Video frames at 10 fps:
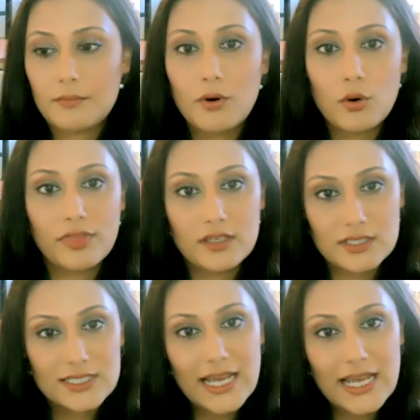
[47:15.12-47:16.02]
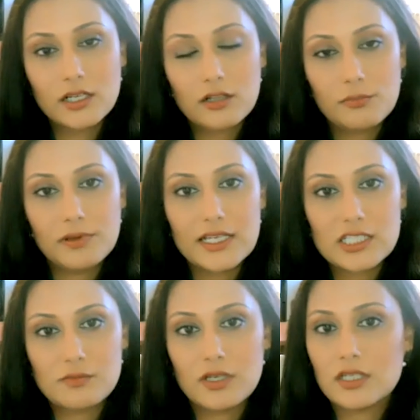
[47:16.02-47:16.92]
both in technical
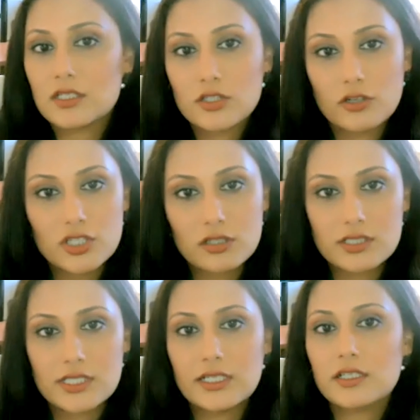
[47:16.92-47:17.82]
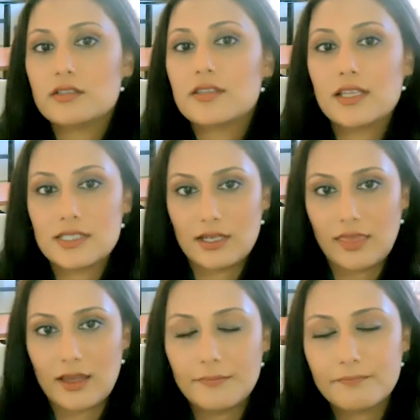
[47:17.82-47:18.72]
placement, surgical skills, things like
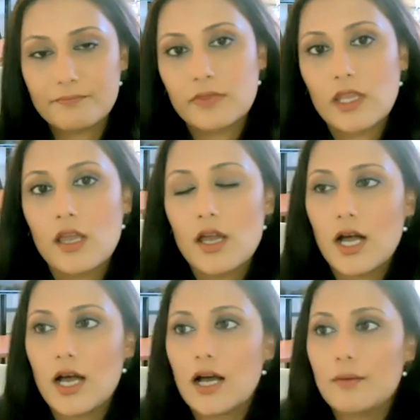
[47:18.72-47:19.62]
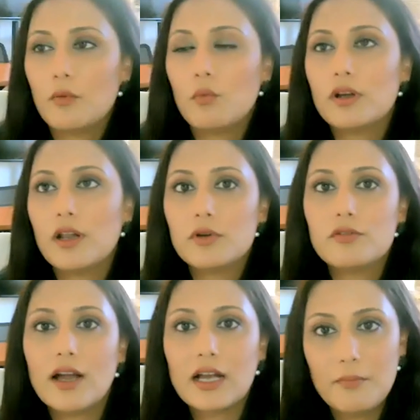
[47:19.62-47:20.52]
that. What I would
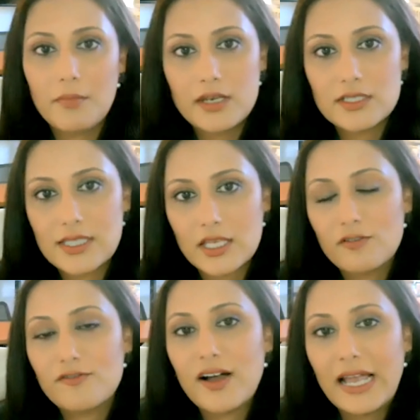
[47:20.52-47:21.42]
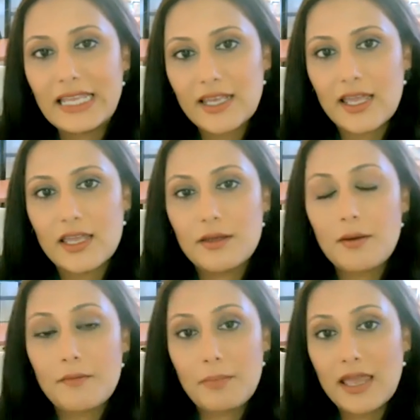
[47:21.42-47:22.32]
recommend is that you find a
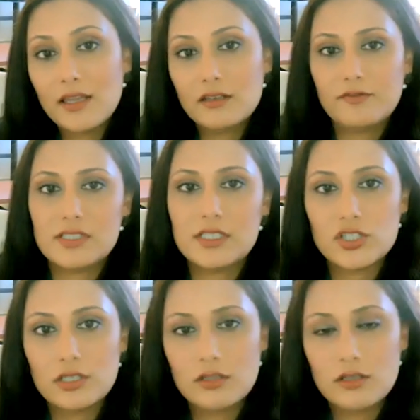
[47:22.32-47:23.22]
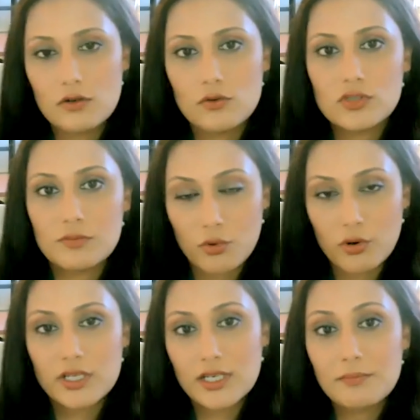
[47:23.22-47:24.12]
pain physician who's
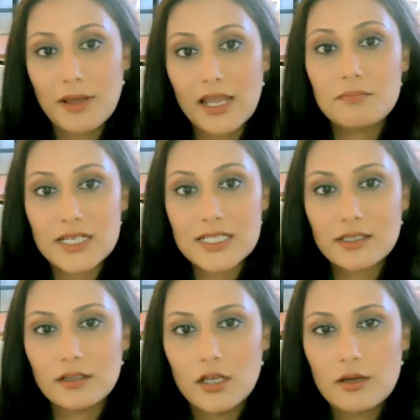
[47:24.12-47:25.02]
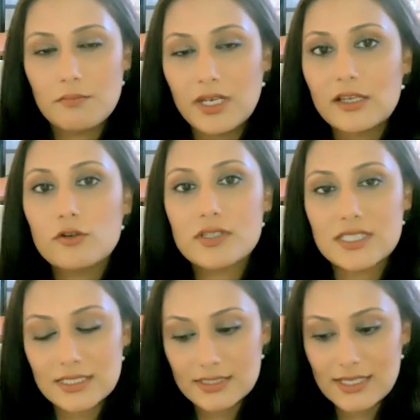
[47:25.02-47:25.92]
boarded in pain medicine, meaning who has
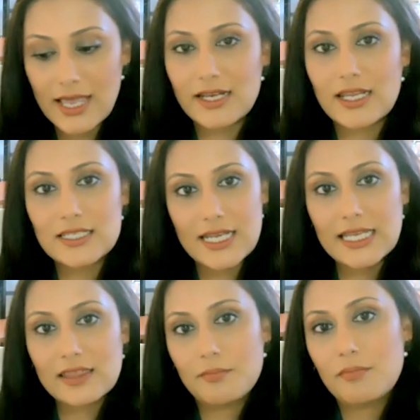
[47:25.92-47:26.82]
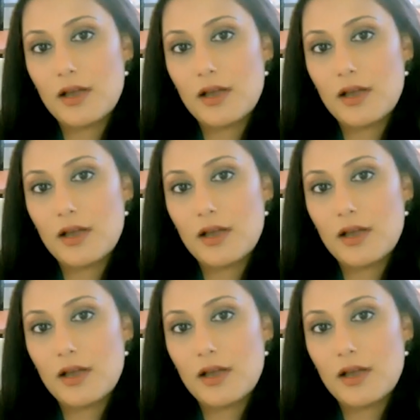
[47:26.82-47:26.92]
sat and taken the